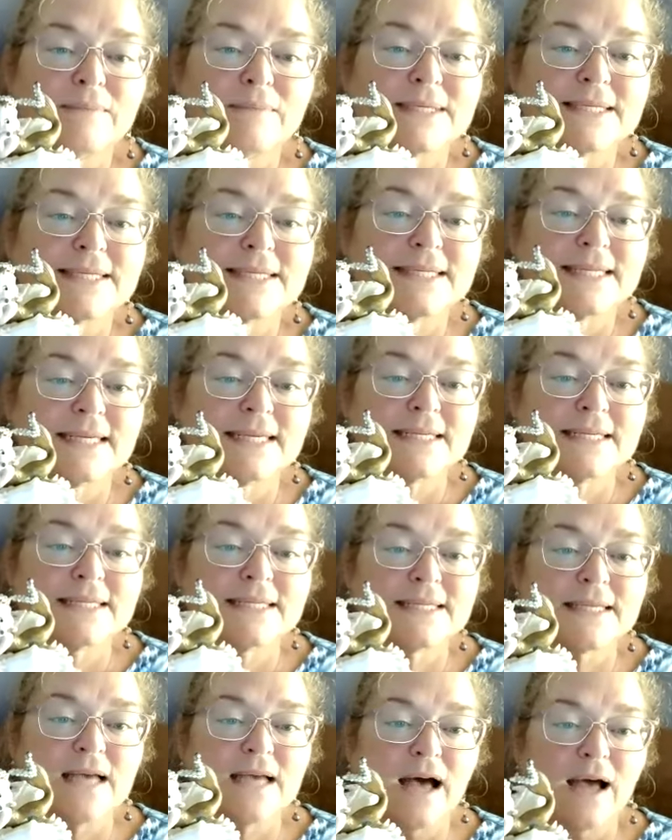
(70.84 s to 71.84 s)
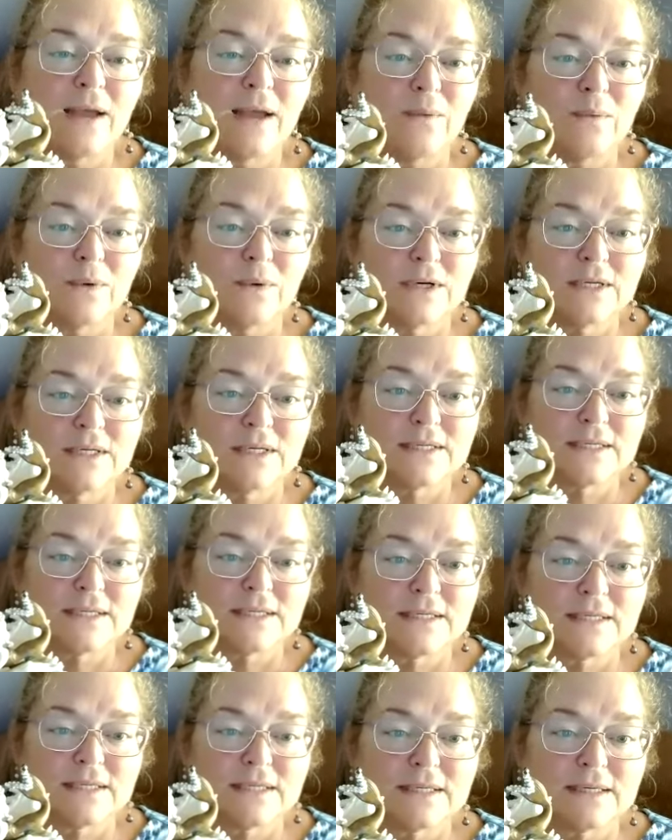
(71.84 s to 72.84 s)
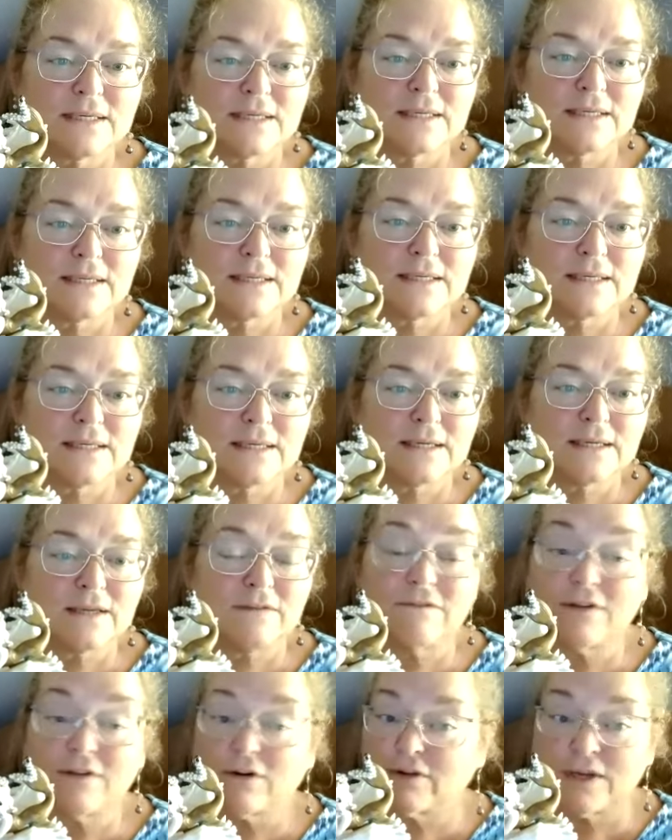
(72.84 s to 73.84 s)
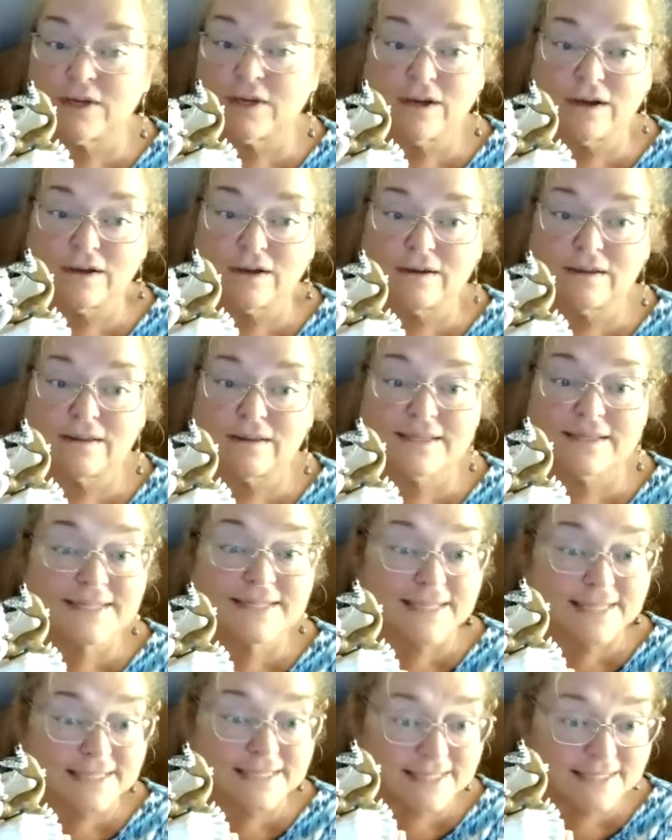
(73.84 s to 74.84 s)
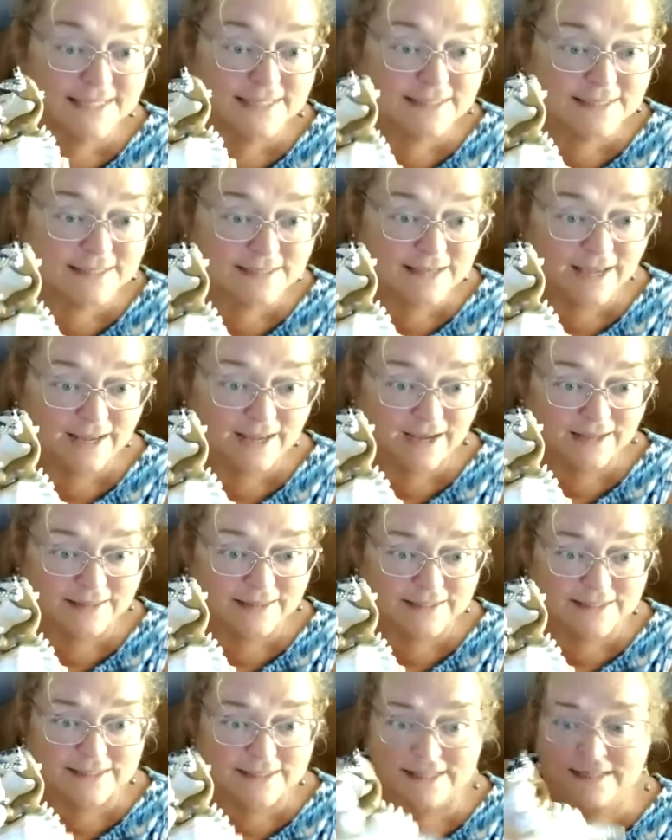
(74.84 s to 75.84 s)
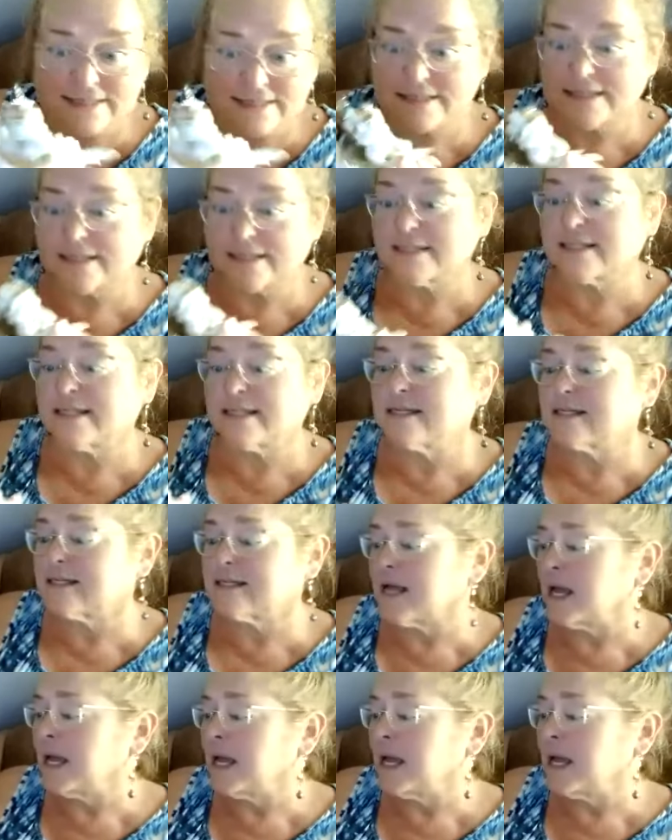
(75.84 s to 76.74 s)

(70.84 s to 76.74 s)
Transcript: since I was very young, the 60s. I got this in the 60s.